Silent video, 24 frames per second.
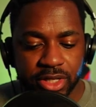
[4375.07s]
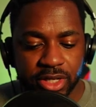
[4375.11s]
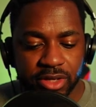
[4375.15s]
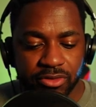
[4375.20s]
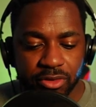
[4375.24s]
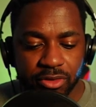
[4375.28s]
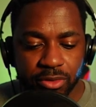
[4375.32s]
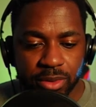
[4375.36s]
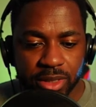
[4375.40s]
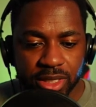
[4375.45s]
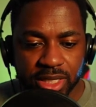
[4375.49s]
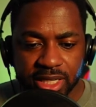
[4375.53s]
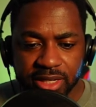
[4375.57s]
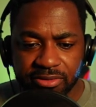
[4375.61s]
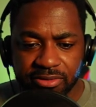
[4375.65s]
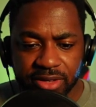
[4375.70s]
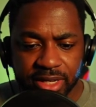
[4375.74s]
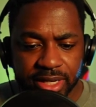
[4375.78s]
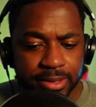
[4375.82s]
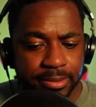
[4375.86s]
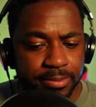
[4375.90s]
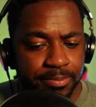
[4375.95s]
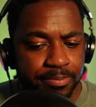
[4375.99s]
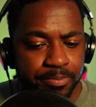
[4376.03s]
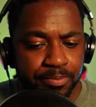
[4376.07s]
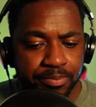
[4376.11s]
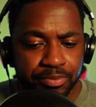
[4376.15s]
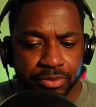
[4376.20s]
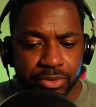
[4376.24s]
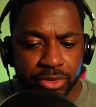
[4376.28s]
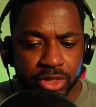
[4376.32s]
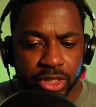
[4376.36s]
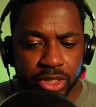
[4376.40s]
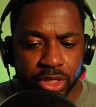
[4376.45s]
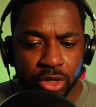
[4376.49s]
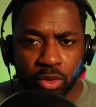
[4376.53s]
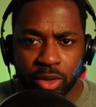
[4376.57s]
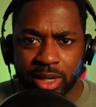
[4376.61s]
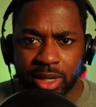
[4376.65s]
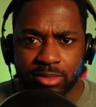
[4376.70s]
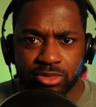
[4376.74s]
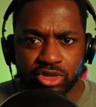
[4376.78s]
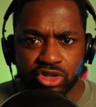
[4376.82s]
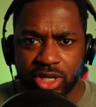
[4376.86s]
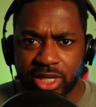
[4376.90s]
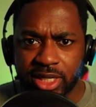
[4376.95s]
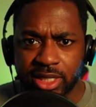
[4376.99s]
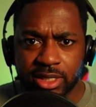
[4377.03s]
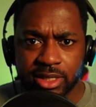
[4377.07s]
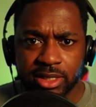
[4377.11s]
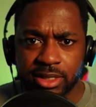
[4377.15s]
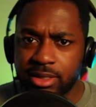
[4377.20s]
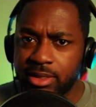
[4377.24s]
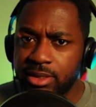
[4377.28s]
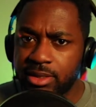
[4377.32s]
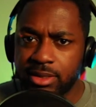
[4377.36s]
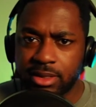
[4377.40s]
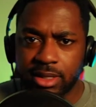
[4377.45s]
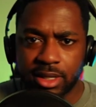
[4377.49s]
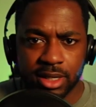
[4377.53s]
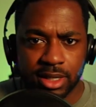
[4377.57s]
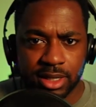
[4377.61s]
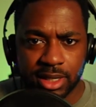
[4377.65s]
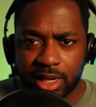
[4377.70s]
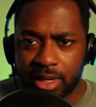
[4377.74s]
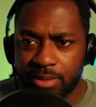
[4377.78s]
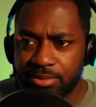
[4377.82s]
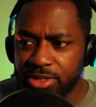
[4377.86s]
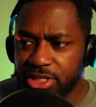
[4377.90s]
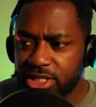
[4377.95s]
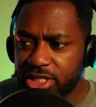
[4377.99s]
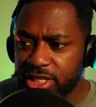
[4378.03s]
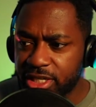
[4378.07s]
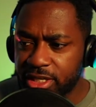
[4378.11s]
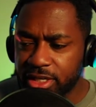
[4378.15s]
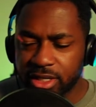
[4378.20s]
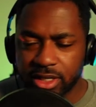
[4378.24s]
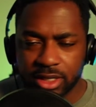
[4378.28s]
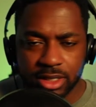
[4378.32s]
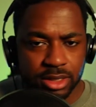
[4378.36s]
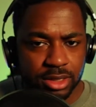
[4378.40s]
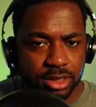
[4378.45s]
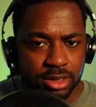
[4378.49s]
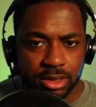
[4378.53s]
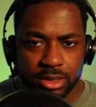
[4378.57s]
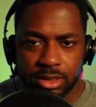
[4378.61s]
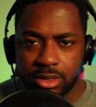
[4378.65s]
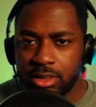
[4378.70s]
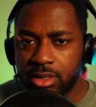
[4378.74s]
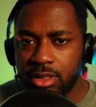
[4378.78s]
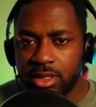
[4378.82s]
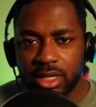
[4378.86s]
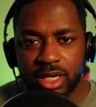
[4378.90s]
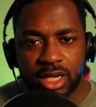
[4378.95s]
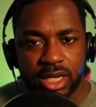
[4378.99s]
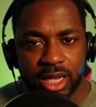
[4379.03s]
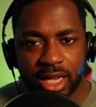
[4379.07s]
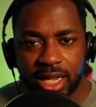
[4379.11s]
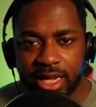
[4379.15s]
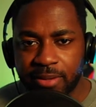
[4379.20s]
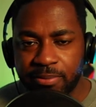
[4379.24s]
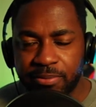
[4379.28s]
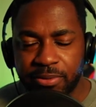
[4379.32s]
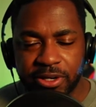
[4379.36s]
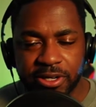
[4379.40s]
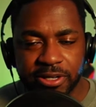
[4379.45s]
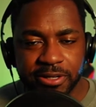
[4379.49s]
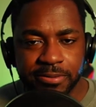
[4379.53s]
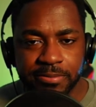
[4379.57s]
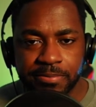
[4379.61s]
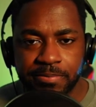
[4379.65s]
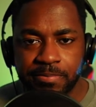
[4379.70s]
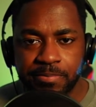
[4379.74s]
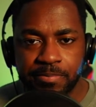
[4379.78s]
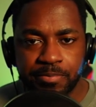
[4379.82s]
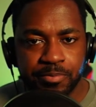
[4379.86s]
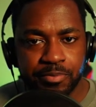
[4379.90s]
If you believe in you know what I'm trying to accomplish here, like button,